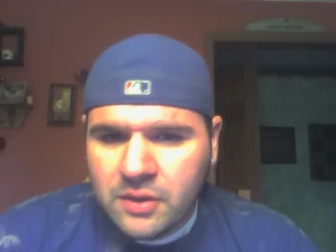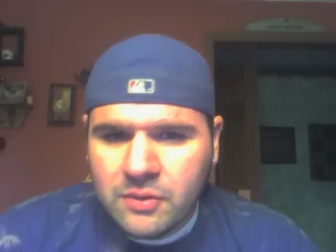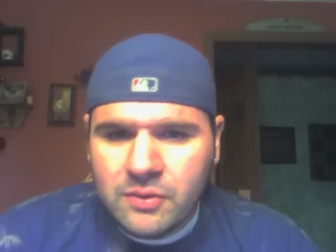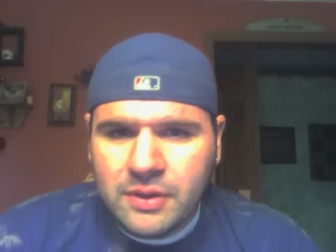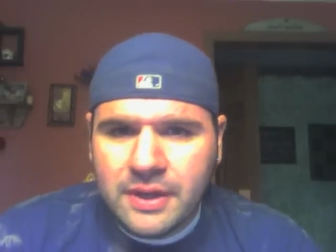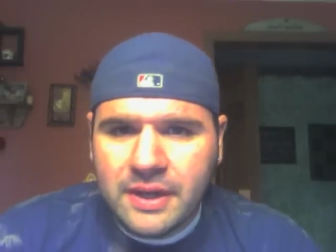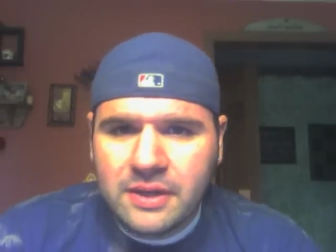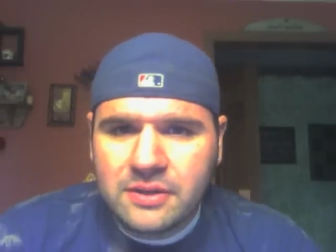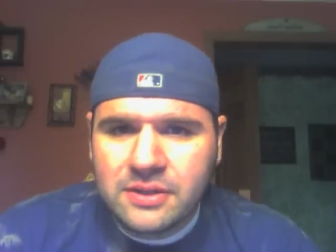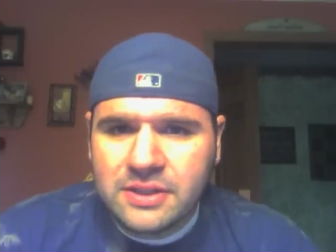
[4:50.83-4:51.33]

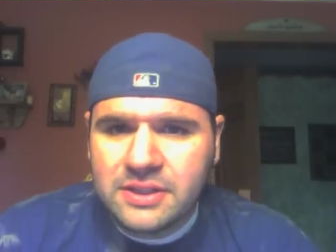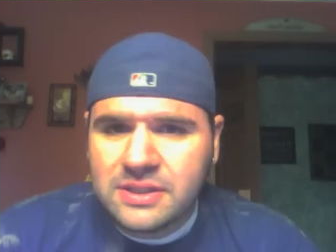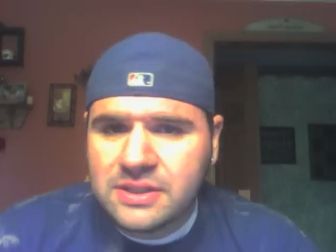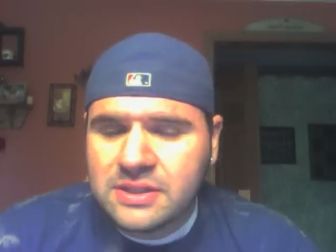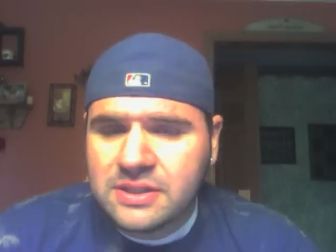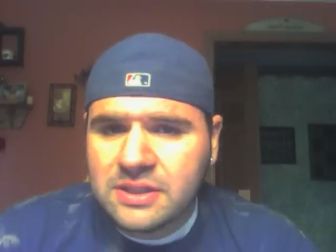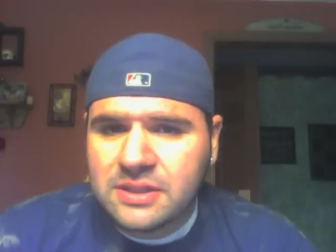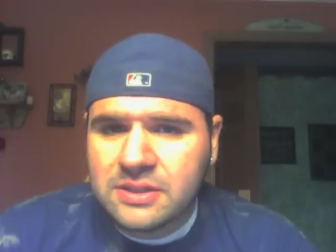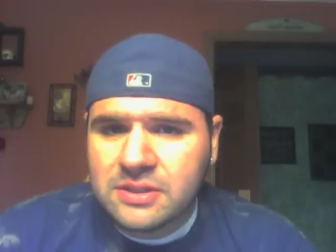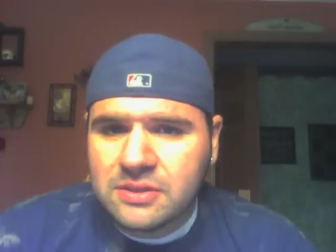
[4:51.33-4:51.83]
when at
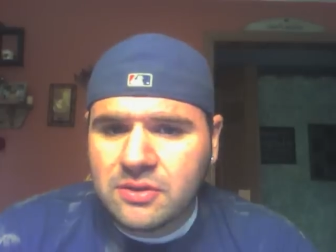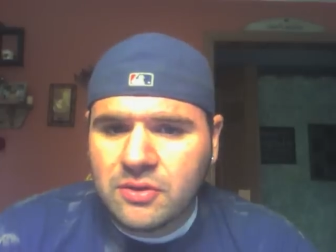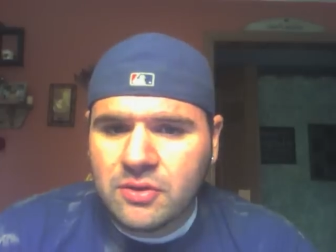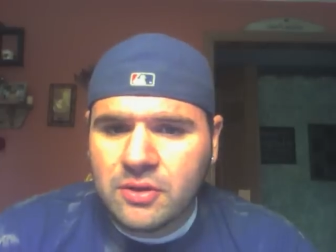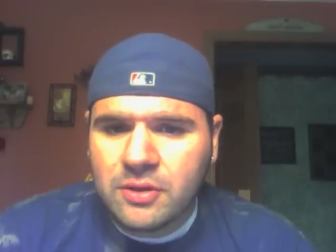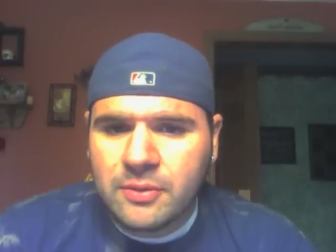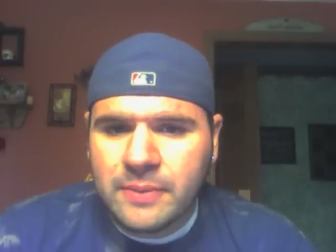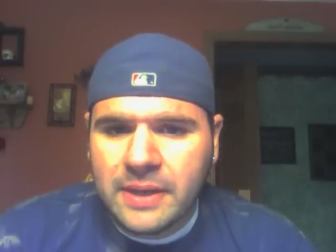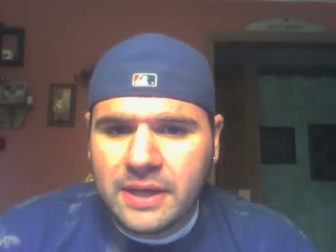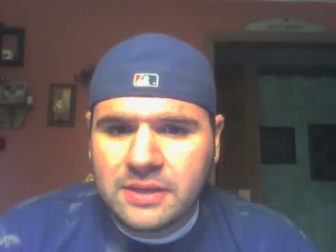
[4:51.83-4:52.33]
least six
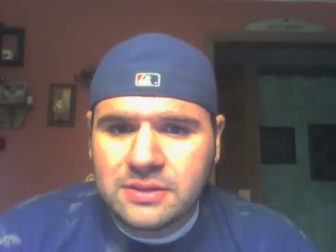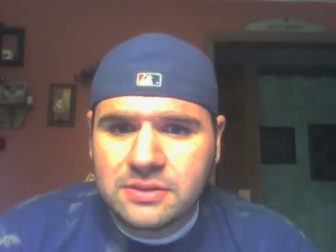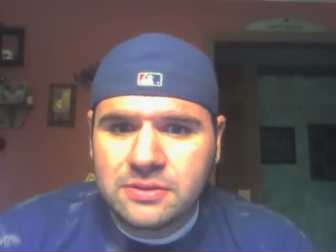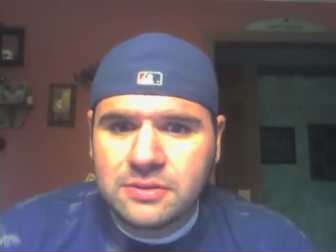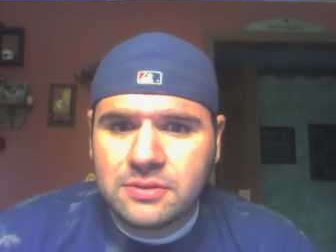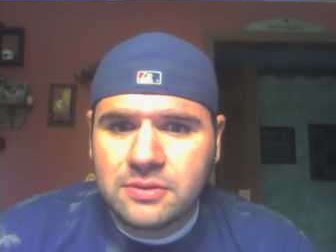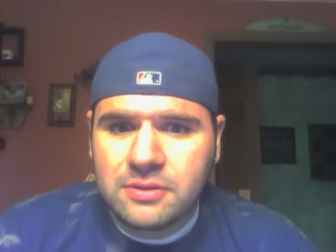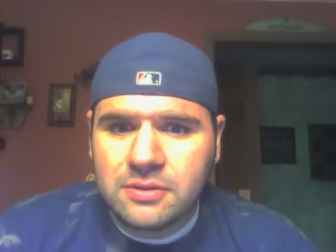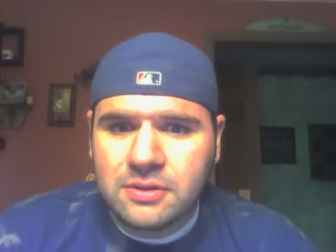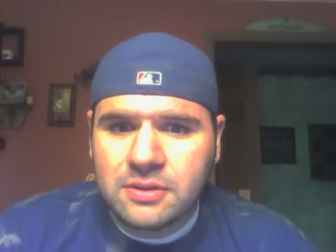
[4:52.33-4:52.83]
quarterbacks,
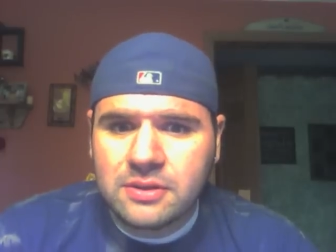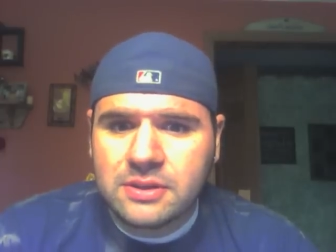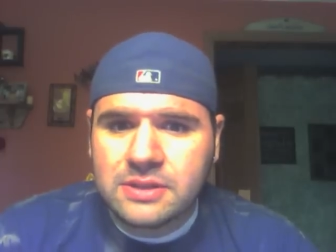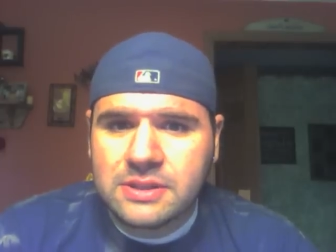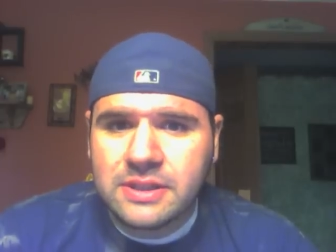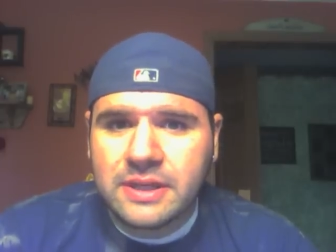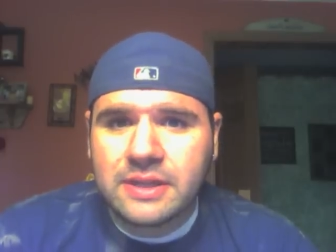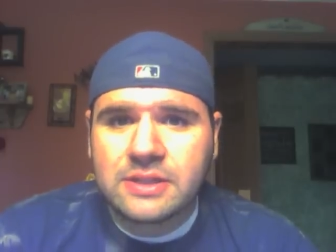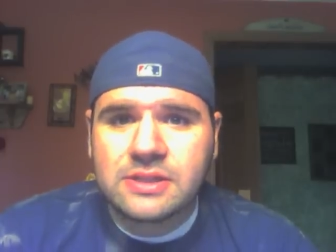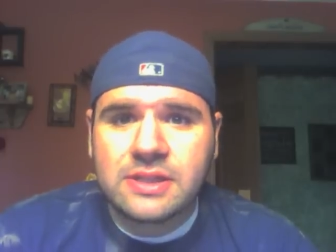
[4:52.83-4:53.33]
including the
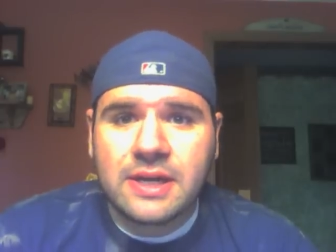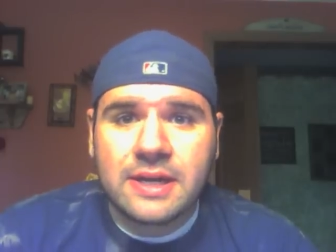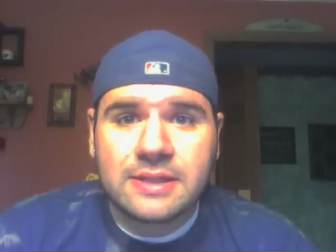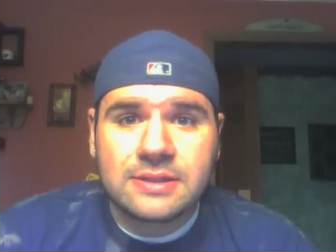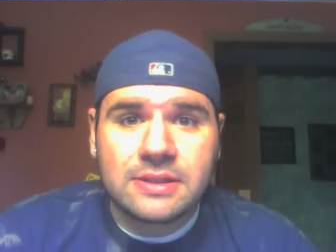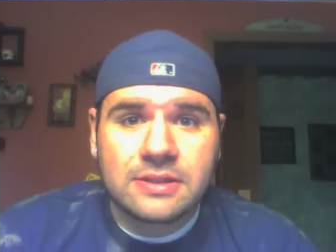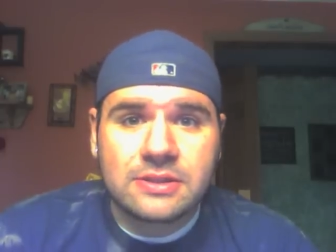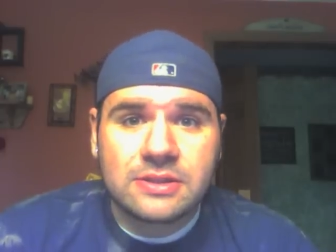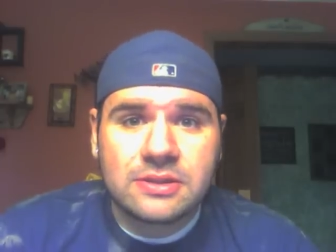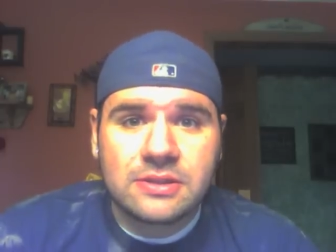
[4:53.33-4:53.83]

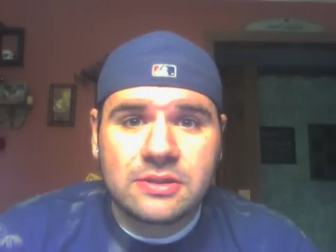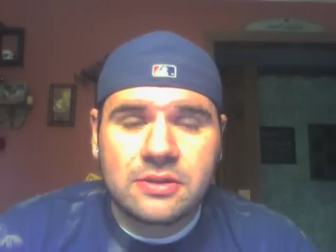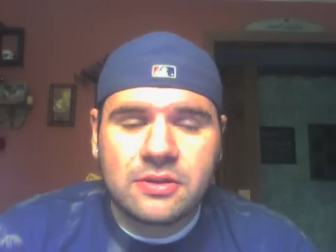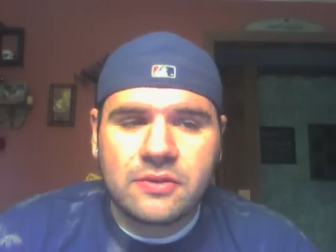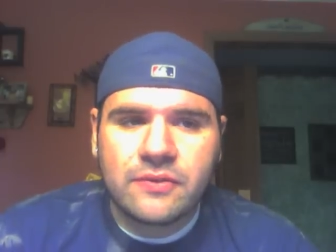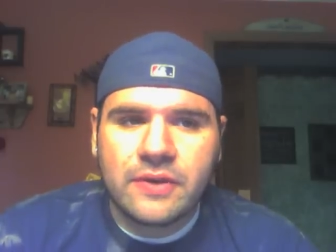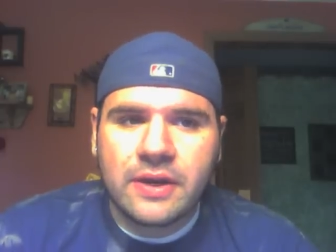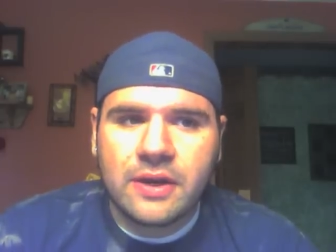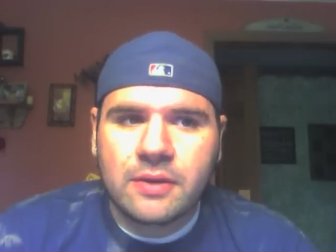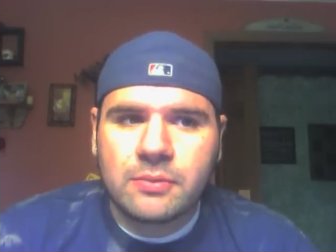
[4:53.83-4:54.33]
Sanchez, are still
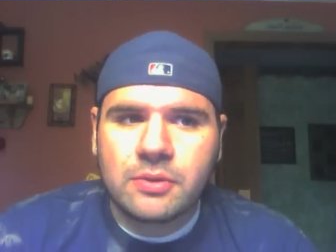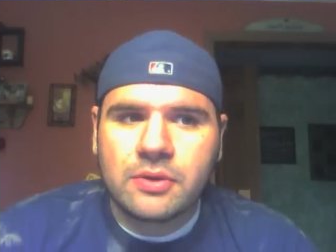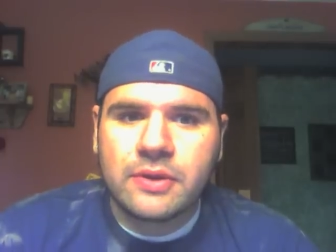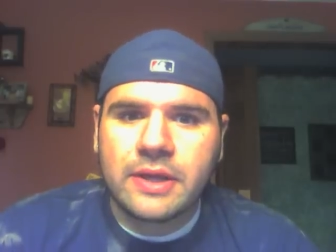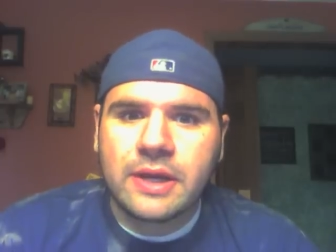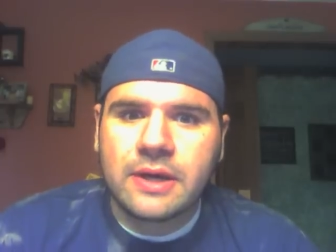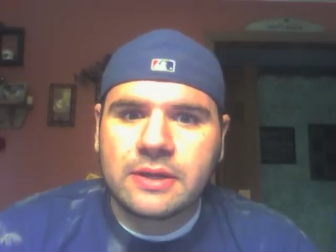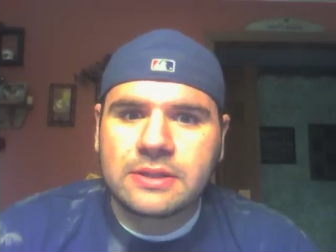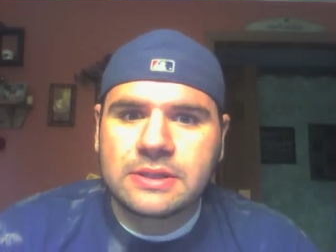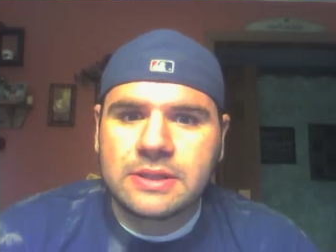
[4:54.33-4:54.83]
available
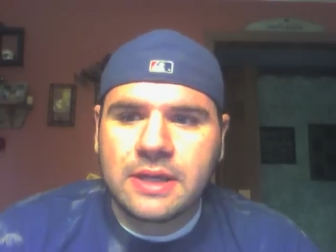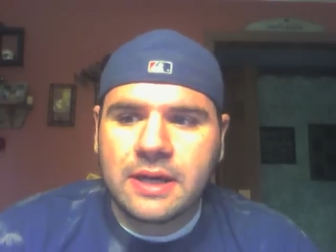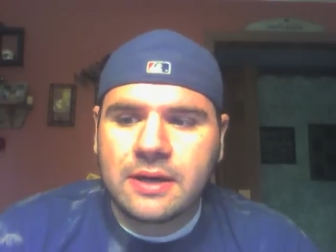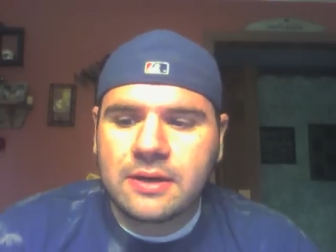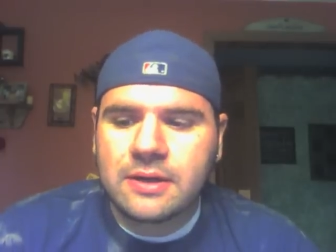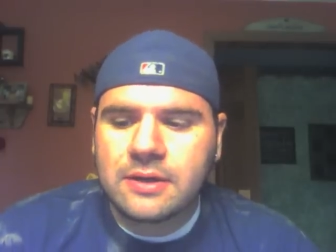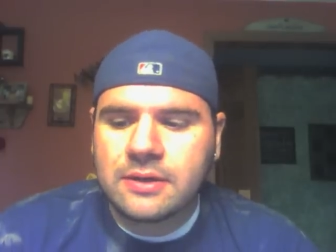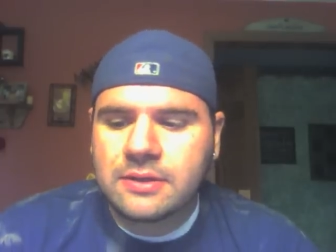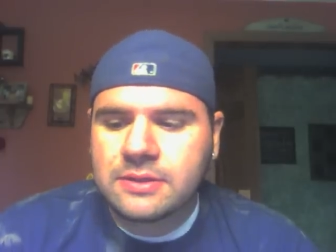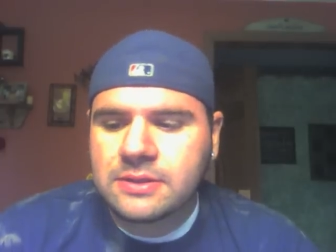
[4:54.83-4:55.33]
that are
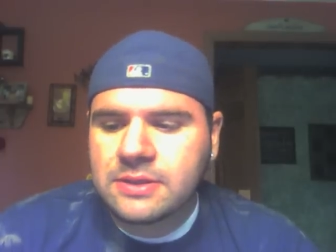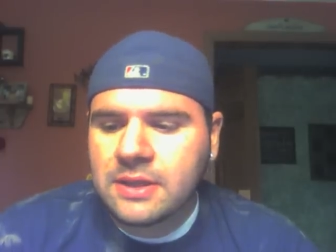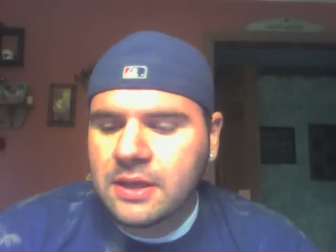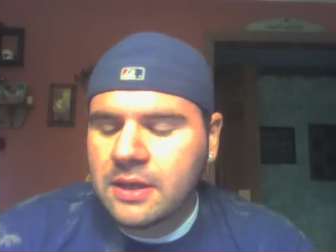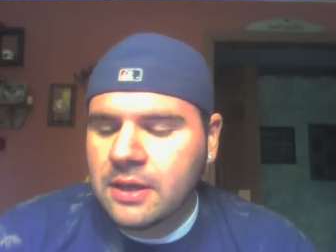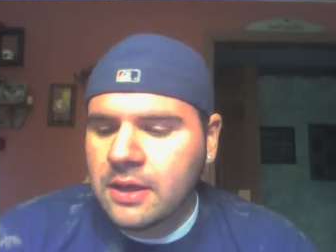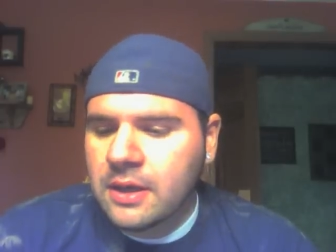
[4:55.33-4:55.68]
starters.